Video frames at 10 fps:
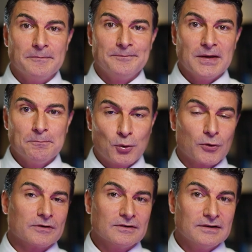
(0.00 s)

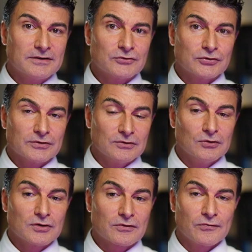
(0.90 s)
important literature to
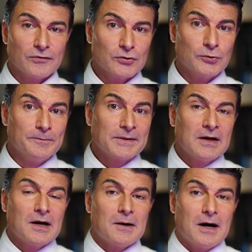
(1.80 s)
look through.
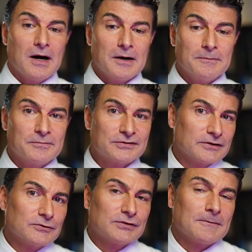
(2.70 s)

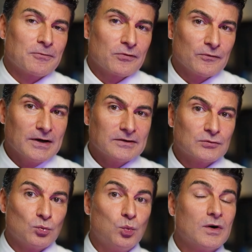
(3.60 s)
Stereotype threat,
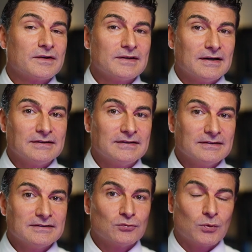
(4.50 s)
one of the
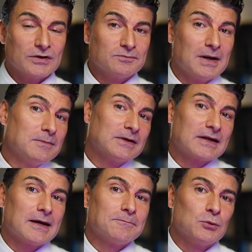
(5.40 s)
ideas was maybe it
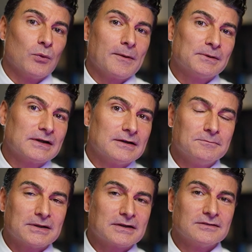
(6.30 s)
can't be replicated
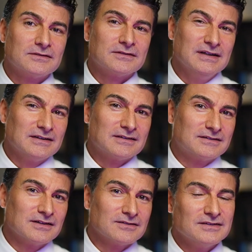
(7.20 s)
because it
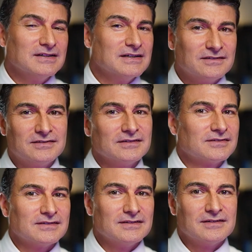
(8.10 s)
doesn't
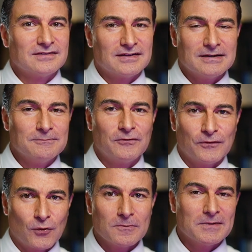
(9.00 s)
exist in the same
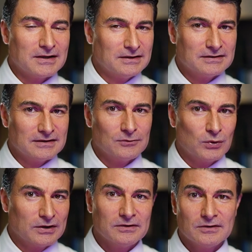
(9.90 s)
form that it did
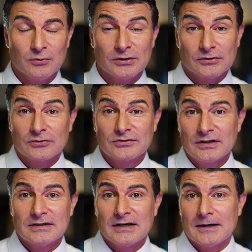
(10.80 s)
when the original
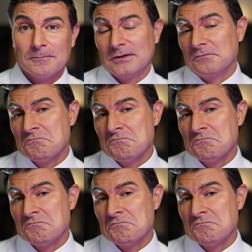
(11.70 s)
study happened.